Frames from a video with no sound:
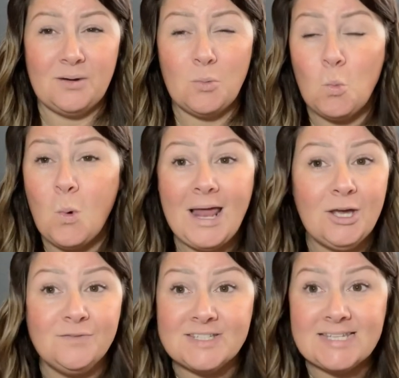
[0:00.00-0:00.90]
well
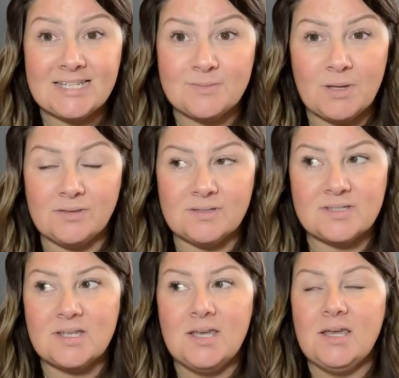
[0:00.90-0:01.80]
over 6
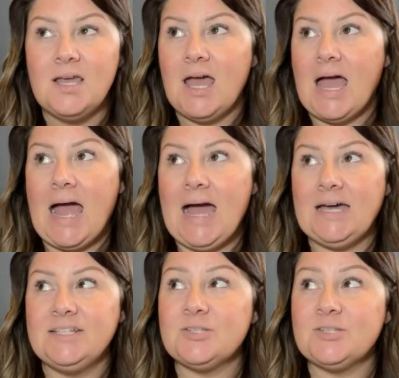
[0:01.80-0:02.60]
months. And